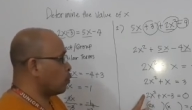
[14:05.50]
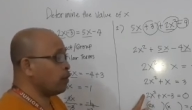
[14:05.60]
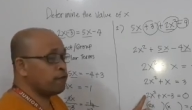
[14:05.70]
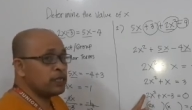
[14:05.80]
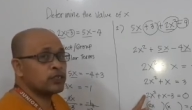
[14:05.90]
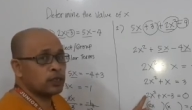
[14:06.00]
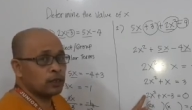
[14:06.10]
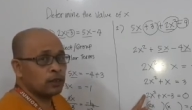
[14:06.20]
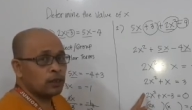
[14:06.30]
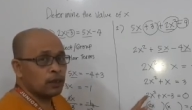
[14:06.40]

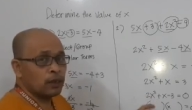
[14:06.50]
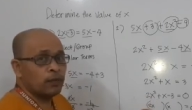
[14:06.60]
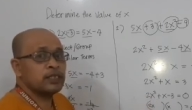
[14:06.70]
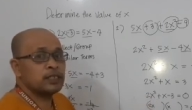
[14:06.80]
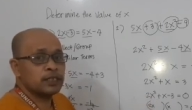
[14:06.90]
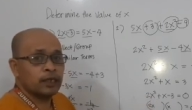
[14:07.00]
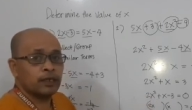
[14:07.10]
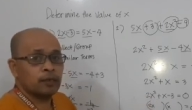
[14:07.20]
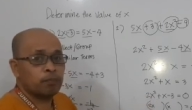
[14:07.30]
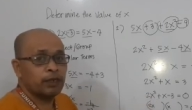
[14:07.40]
coefficient which is not a